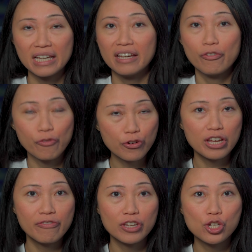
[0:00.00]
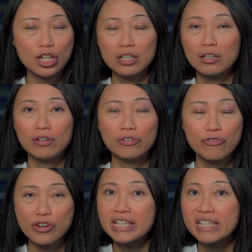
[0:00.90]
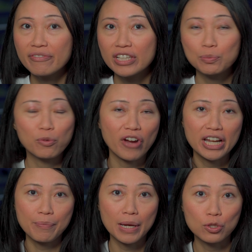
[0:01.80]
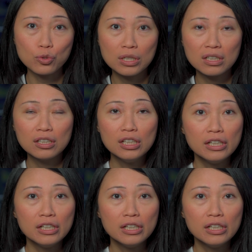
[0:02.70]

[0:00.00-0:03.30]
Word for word: a free feature or free service provided by Google,